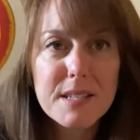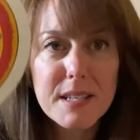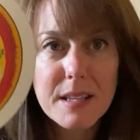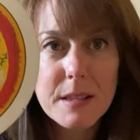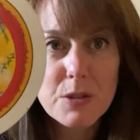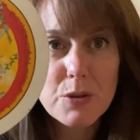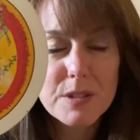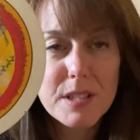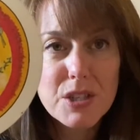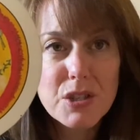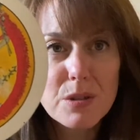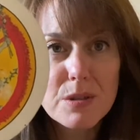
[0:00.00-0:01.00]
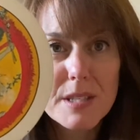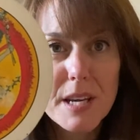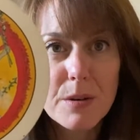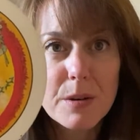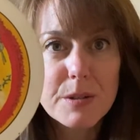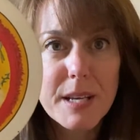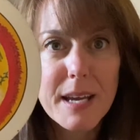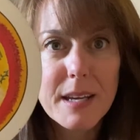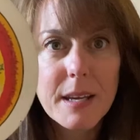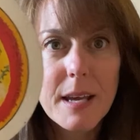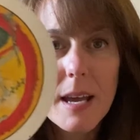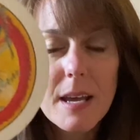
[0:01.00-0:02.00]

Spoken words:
and in the traditional tarot deck,